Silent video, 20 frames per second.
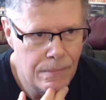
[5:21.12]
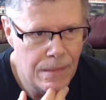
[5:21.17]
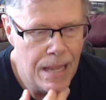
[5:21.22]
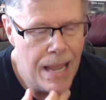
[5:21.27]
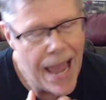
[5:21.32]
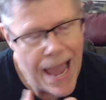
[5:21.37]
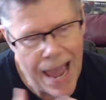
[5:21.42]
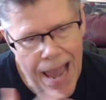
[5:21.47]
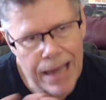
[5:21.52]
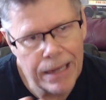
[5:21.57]

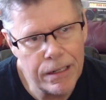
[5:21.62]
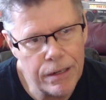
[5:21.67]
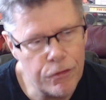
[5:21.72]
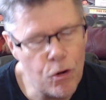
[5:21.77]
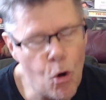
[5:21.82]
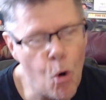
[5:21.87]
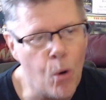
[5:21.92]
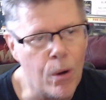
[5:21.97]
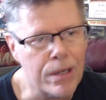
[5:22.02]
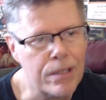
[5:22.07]
And of
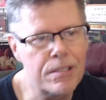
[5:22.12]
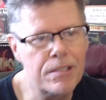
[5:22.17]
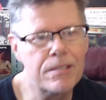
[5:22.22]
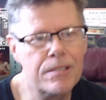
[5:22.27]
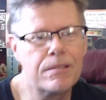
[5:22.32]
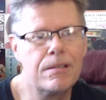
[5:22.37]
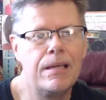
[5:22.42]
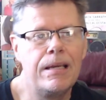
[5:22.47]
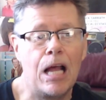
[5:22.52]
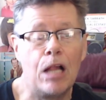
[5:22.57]
course,
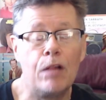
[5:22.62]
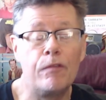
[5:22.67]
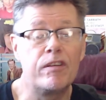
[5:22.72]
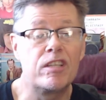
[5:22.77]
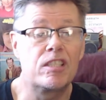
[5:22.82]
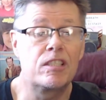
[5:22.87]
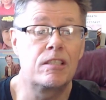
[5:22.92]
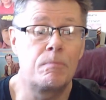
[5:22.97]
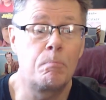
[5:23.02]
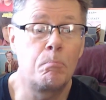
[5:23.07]

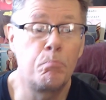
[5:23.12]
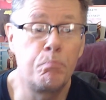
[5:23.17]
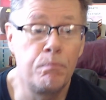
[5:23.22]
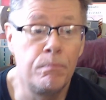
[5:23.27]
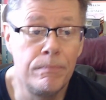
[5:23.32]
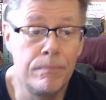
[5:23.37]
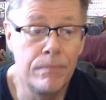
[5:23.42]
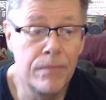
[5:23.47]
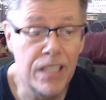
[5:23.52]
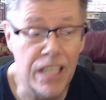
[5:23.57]
Elvis
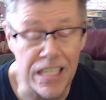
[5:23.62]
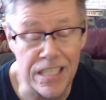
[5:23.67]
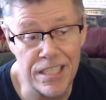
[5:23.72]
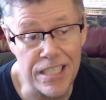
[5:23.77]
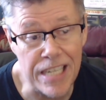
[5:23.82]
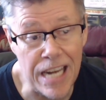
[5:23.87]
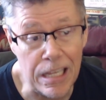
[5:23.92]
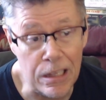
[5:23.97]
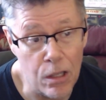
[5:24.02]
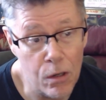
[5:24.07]

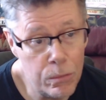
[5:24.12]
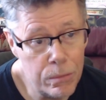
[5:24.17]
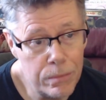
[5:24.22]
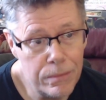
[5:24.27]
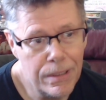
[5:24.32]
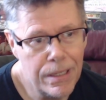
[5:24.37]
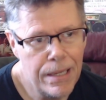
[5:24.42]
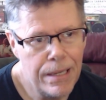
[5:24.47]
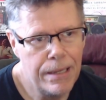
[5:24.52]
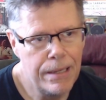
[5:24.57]
Costello,
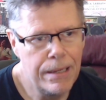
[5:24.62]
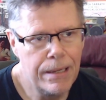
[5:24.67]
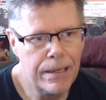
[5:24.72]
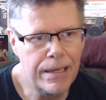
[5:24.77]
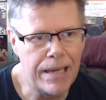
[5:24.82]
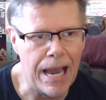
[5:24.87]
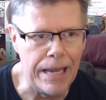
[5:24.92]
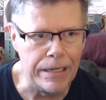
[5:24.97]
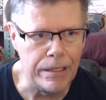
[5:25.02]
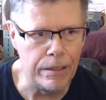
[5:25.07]

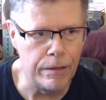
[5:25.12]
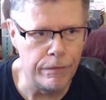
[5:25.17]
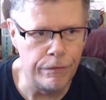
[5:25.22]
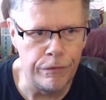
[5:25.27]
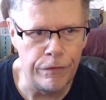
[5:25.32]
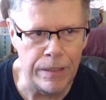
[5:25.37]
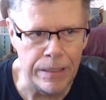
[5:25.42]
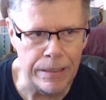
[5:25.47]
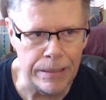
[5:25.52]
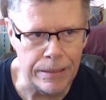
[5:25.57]
kind
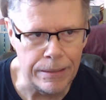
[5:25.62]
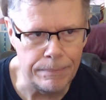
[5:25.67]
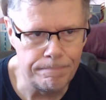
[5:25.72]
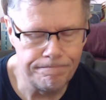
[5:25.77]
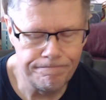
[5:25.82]
of,